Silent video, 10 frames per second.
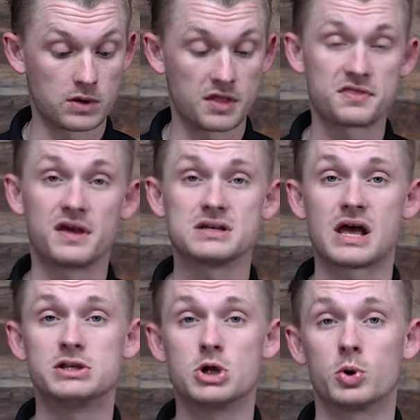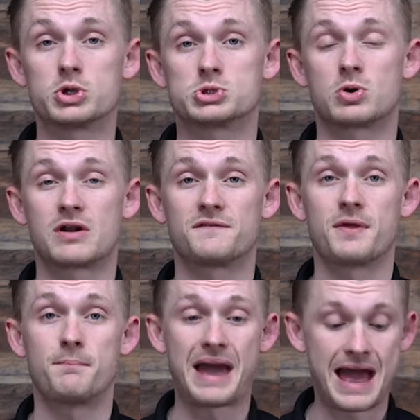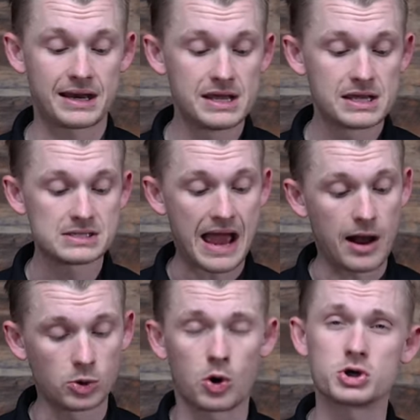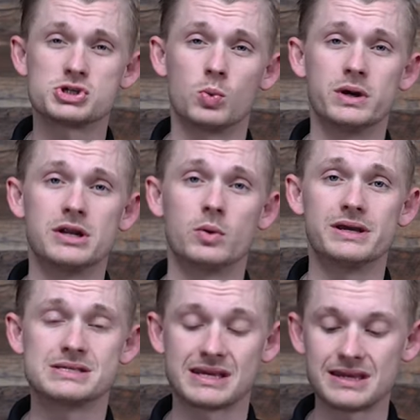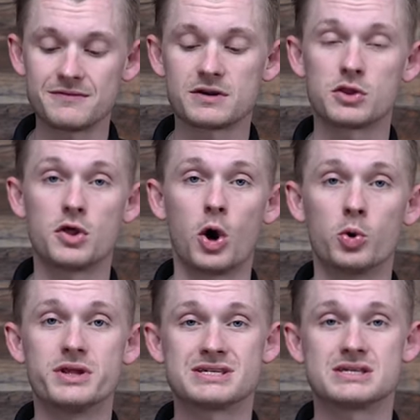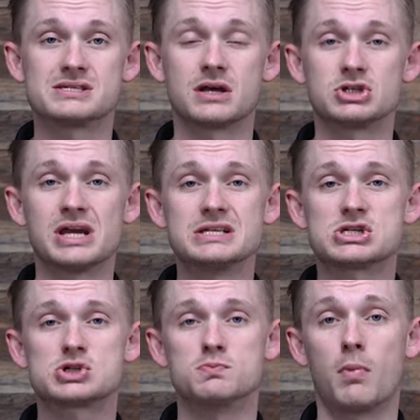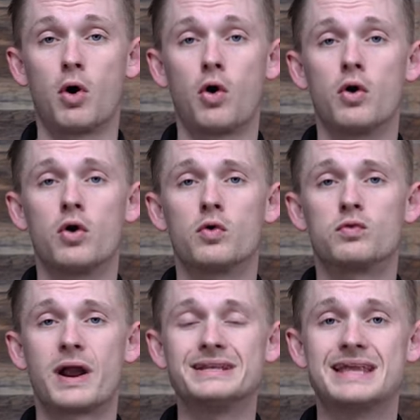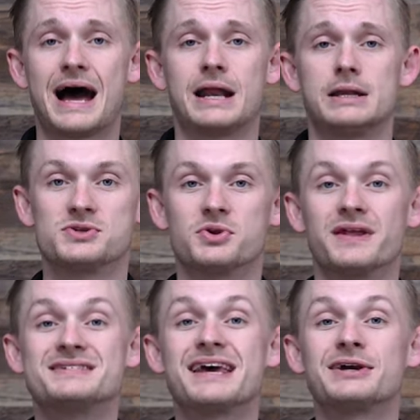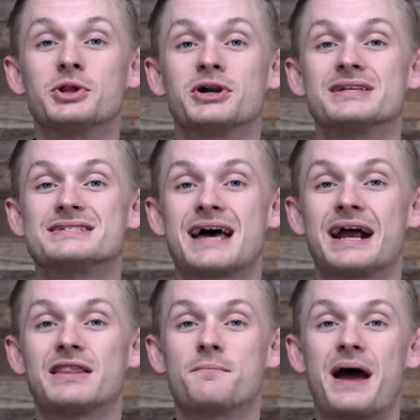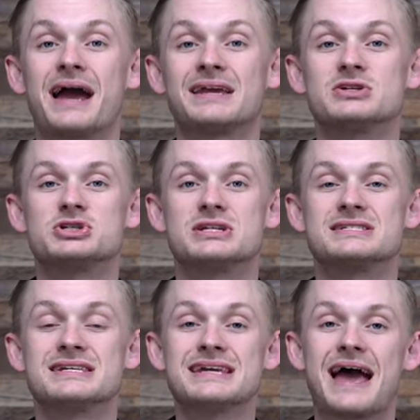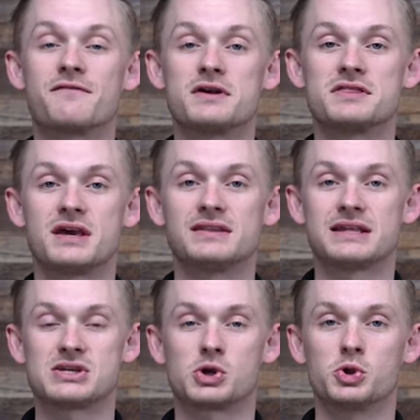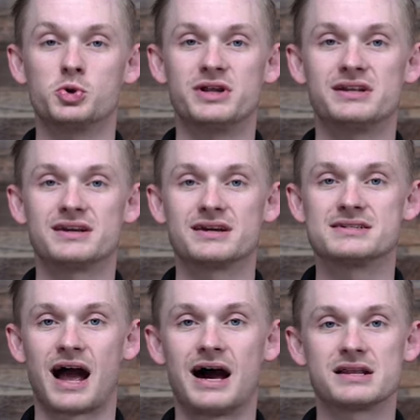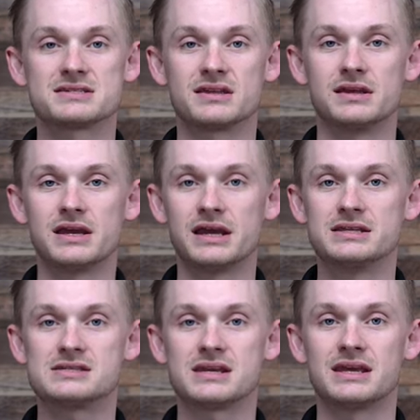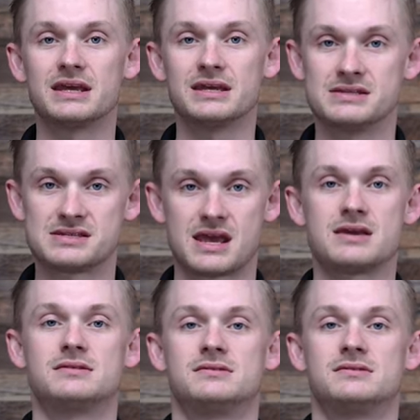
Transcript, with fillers: one of the things I noticed right off the bat is how large the window is, even though this is such a small red dot. So let's take a look inside of the package to see everything that's included, because honestly, it's insane.